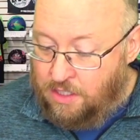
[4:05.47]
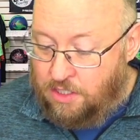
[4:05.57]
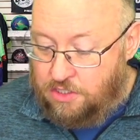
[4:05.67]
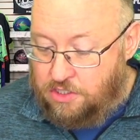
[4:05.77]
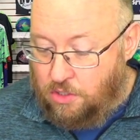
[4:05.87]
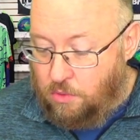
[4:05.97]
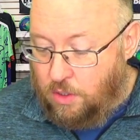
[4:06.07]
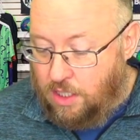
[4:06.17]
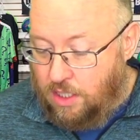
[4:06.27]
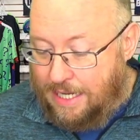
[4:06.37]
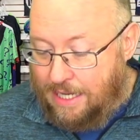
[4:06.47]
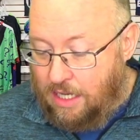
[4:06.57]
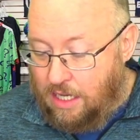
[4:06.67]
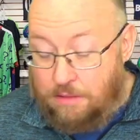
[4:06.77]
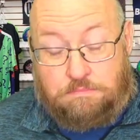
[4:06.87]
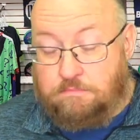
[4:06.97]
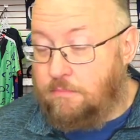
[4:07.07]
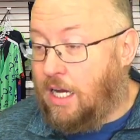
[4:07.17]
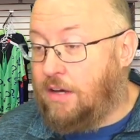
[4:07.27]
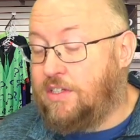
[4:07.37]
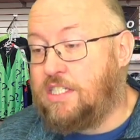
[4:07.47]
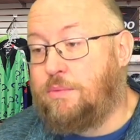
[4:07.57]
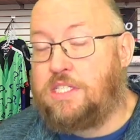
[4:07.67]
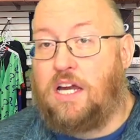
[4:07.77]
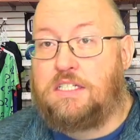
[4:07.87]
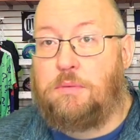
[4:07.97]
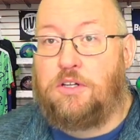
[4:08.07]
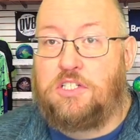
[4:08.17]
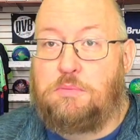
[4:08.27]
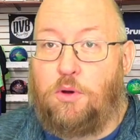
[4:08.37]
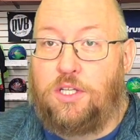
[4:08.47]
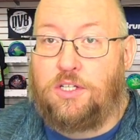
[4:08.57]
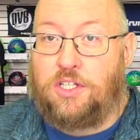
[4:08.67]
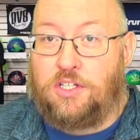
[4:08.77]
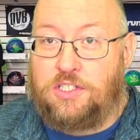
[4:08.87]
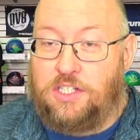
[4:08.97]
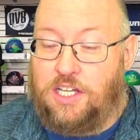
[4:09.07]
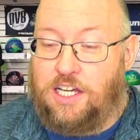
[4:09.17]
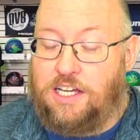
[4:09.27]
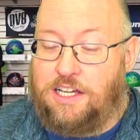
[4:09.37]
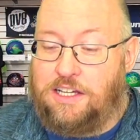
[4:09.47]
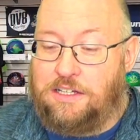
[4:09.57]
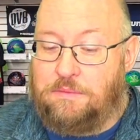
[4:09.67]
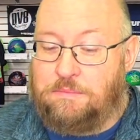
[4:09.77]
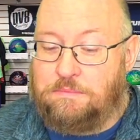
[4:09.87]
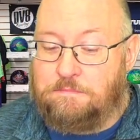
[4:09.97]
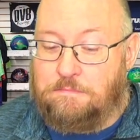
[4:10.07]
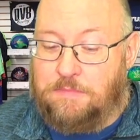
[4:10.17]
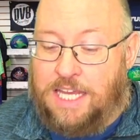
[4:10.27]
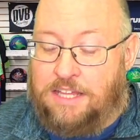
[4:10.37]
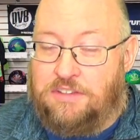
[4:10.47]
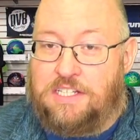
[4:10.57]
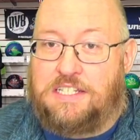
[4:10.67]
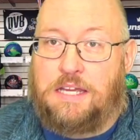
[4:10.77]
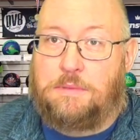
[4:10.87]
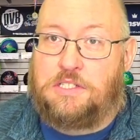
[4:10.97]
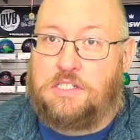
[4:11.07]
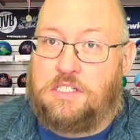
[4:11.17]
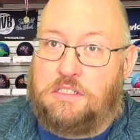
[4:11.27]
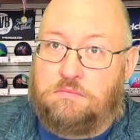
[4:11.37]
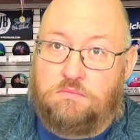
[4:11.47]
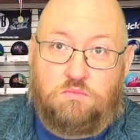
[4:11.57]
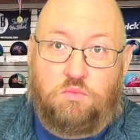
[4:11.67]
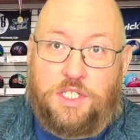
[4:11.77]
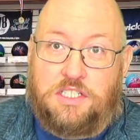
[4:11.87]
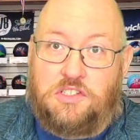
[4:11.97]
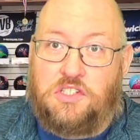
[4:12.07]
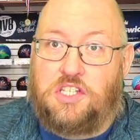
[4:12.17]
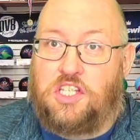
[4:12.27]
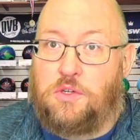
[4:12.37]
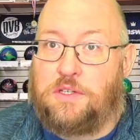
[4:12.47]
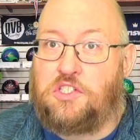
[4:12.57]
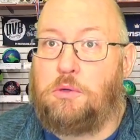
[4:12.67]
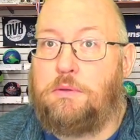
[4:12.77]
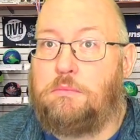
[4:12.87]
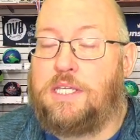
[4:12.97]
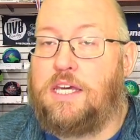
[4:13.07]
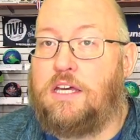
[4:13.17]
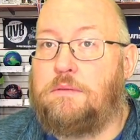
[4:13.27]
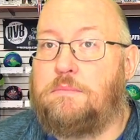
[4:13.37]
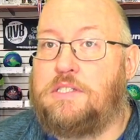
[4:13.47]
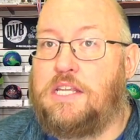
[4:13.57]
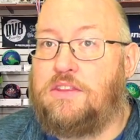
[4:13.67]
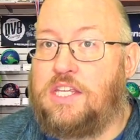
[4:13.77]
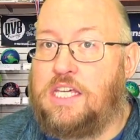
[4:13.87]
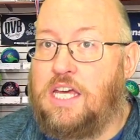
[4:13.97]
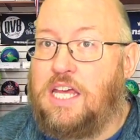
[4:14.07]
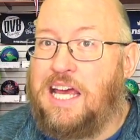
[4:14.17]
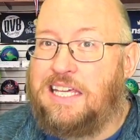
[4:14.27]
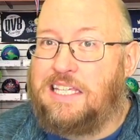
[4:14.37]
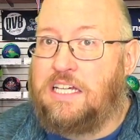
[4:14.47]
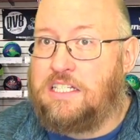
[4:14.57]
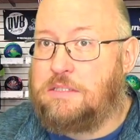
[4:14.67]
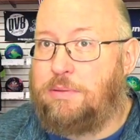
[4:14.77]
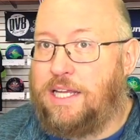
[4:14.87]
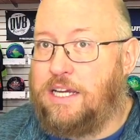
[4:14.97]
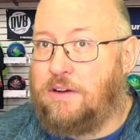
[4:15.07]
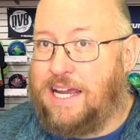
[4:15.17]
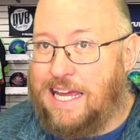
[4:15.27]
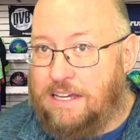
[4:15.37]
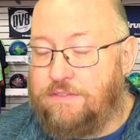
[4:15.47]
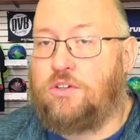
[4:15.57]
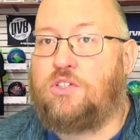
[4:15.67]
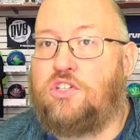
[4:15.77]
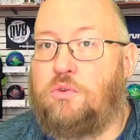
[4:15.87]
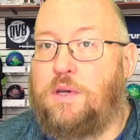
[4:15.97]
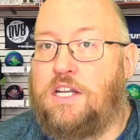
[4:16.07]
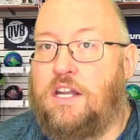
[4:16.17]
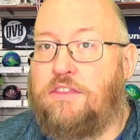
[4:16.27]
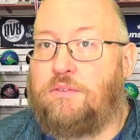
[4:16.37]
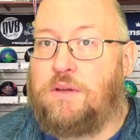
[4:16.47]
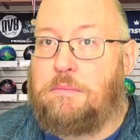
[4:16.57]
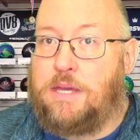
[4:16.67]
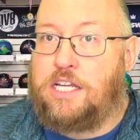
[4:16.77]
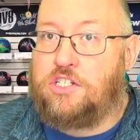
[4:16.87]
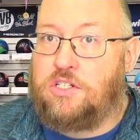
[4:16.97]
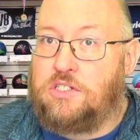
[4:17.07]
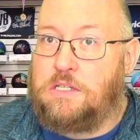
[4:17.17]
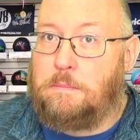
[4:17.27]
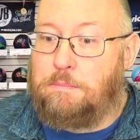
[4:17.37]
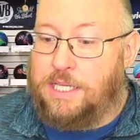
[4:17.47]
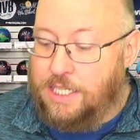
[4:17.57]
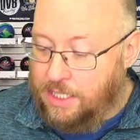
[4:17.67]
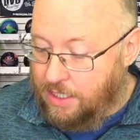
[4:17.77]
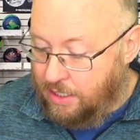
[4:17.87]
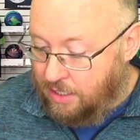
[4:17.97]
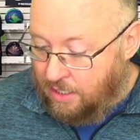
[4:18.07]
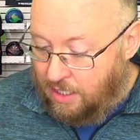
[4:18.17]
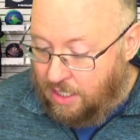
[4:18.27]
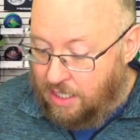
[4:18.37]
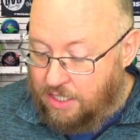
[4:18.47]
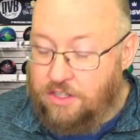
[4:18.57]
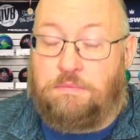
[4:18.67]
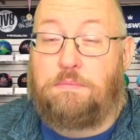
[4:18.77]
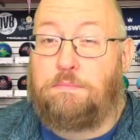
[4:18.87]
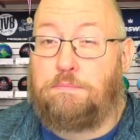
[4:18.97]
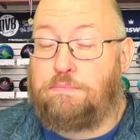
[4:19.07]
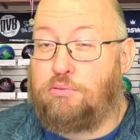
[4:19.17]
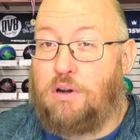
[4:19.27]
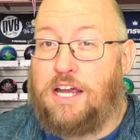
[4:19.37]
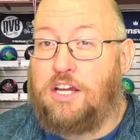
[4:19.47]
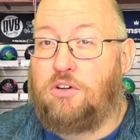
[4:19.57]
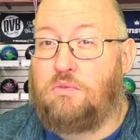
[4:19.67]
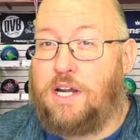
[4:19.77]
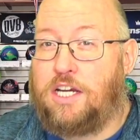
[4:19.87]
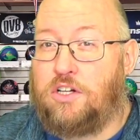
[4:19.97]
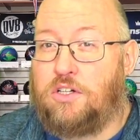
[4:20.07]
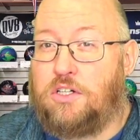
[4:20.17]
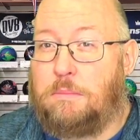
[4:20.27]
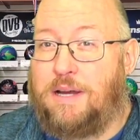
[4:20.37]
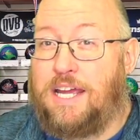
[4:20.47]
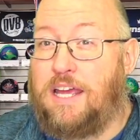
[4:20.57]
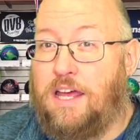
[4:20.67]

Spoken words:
So obviously we talked about it, spoiler alert. Anthony Simonson wins the U.S. Open, becomes the youngest player ever to win 3 majors, beating the prior record by